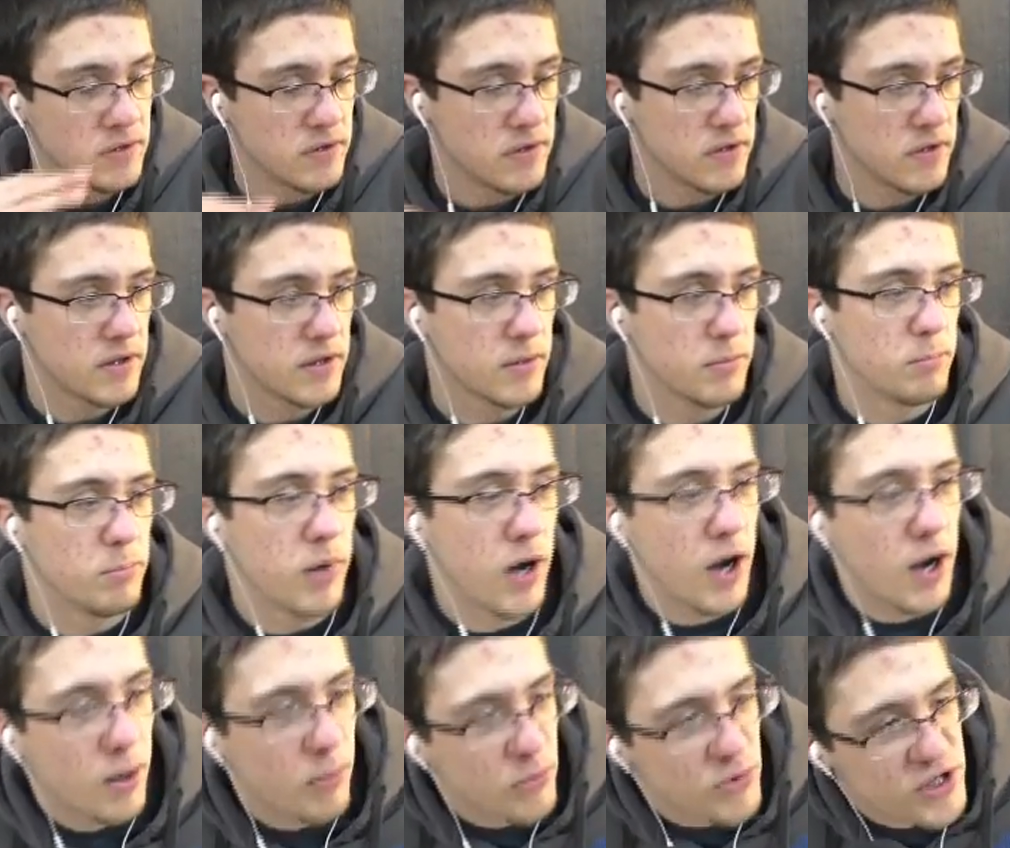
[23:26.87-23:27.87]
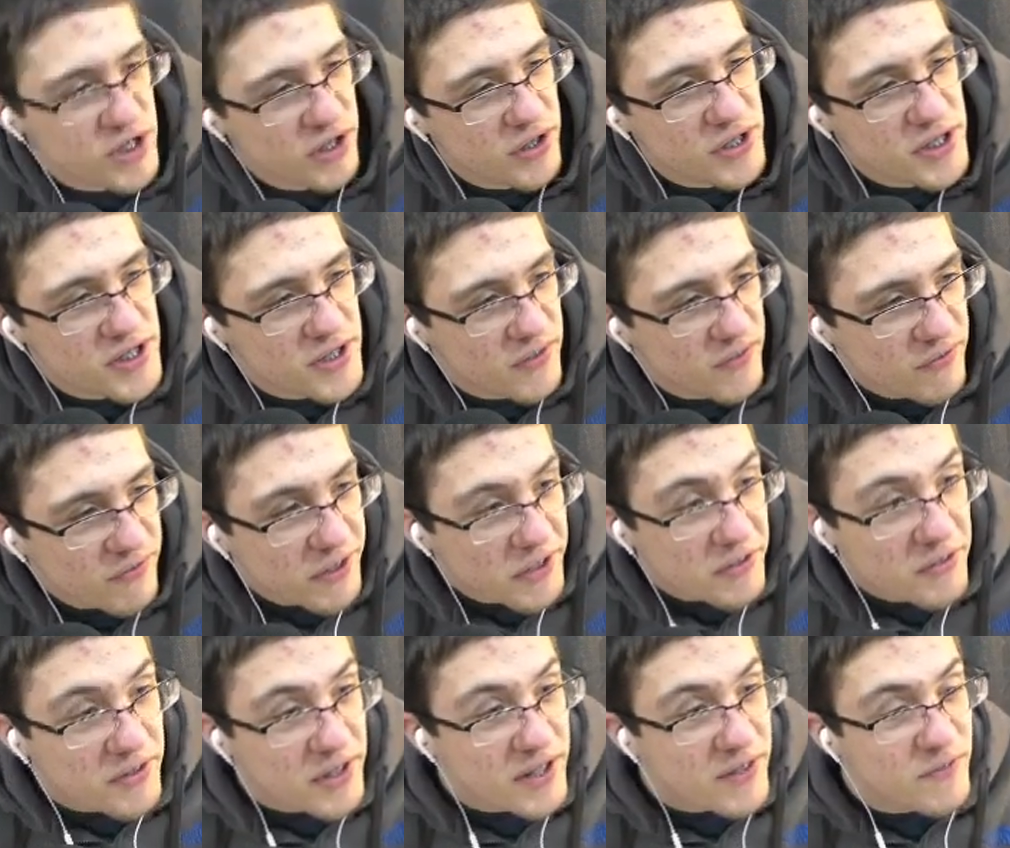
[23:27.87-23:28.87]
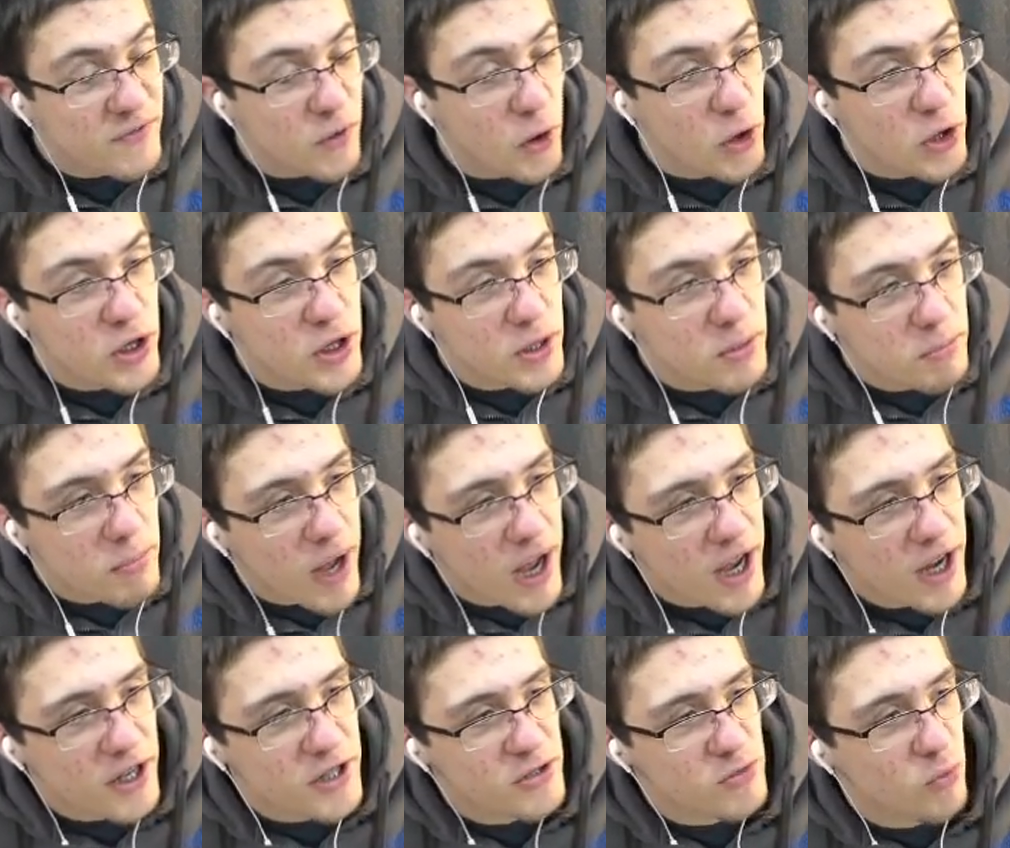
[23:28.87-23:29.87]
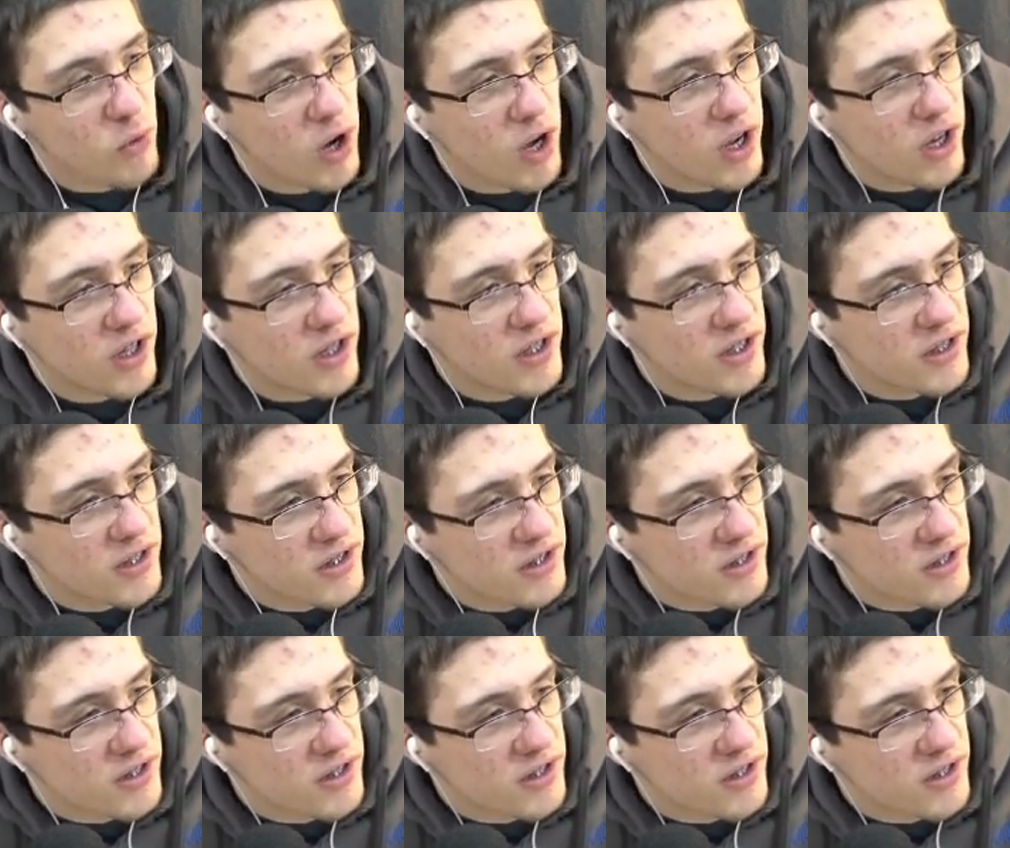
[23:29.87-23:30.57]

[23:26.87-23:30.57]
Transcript: The bomb was at least 50 Funyun bags wide.